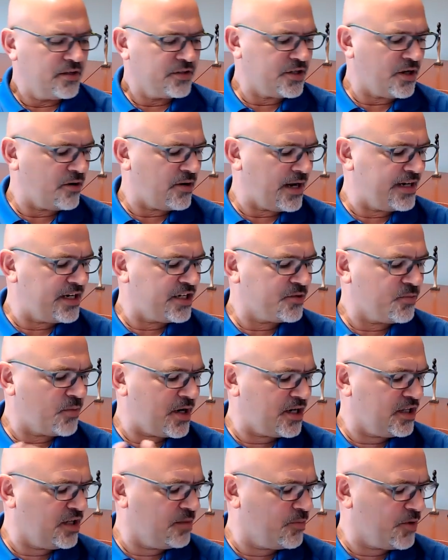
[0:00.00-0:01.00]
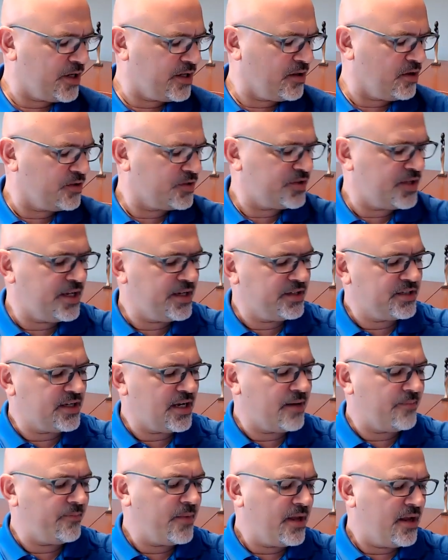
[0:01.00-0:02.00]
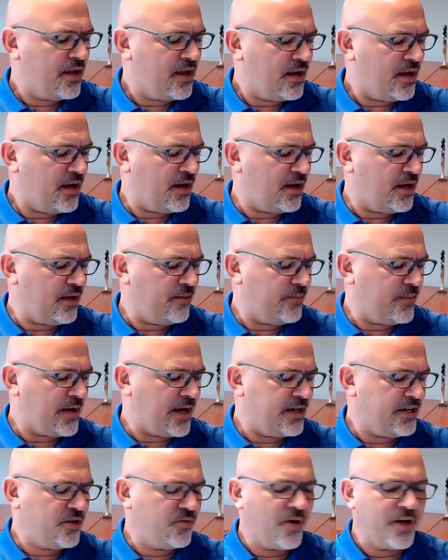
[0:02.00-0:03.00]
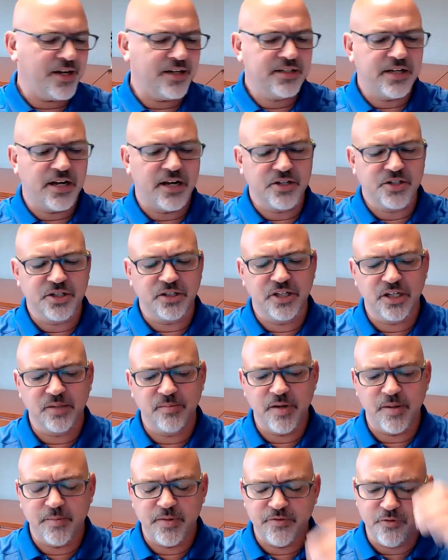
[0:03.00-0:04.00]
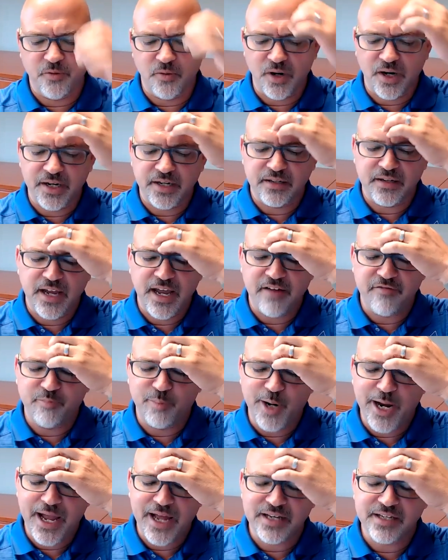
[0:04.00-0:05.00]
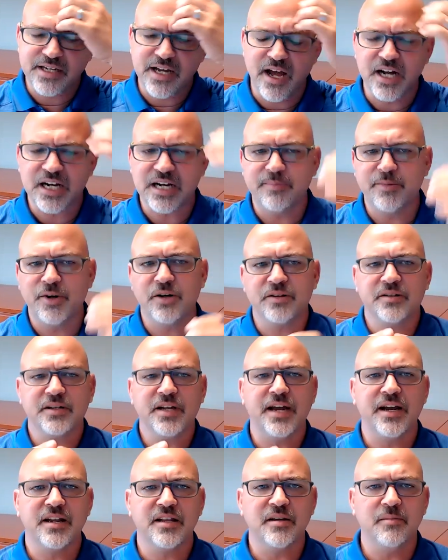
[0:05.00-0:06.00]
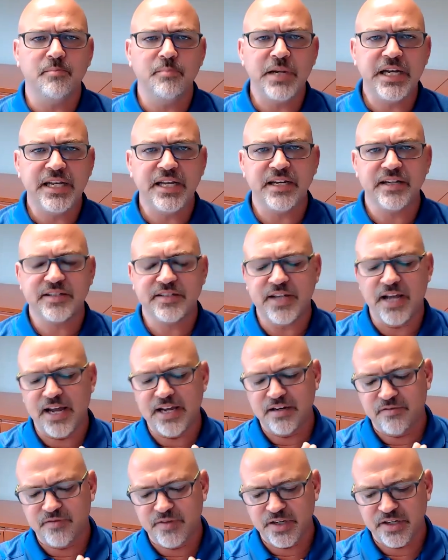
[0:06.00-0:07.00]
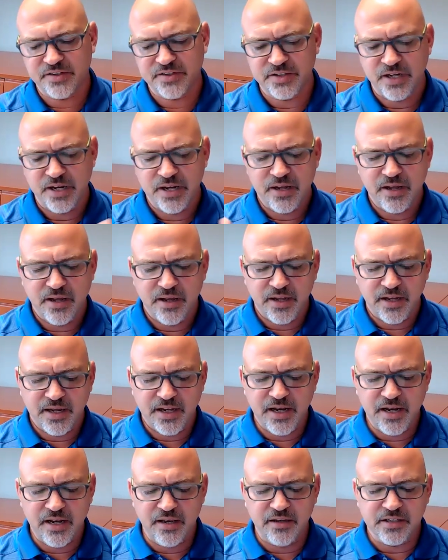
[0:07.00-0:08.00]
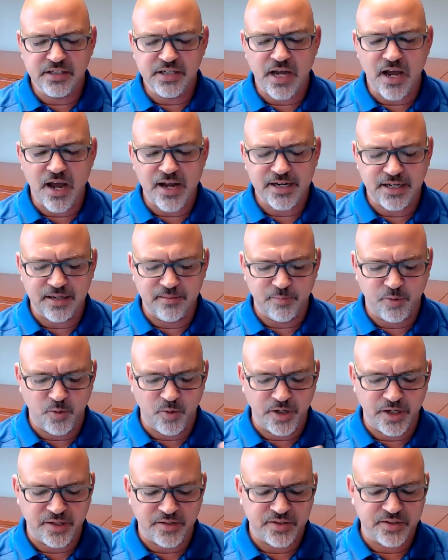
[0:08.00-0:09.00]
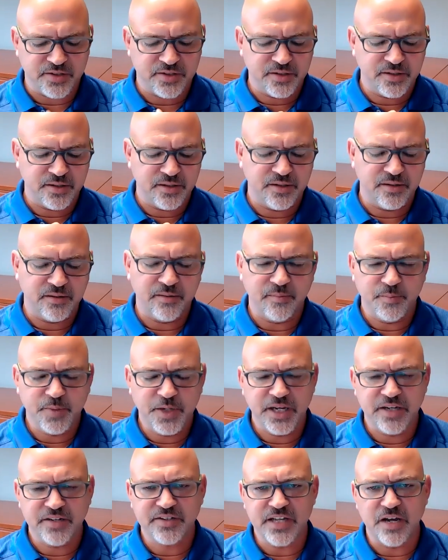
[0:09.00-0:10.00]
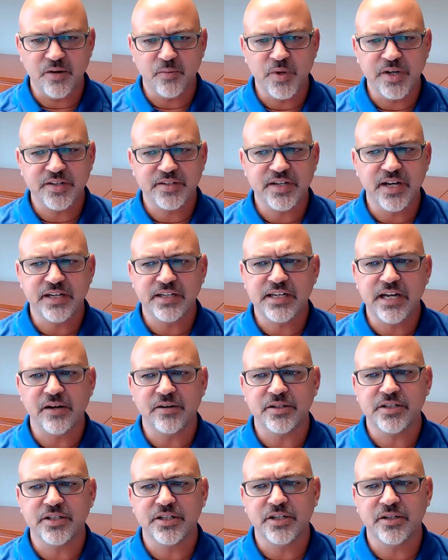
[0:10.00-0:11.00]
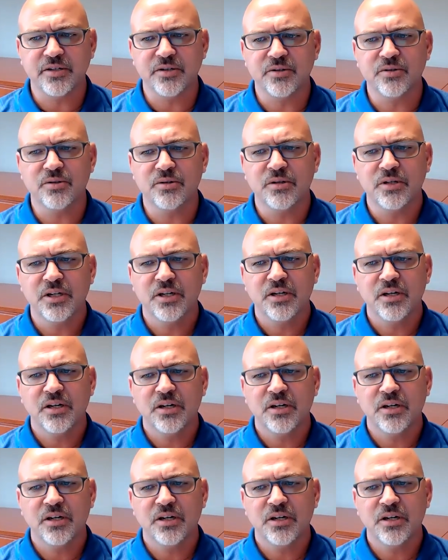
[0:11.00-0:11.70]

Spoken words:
So I just wanted to bring those things up. I do want to touch a little bit before I have Brad talk about kind of the meeting side of this. In the talking points piece that we sent out to you,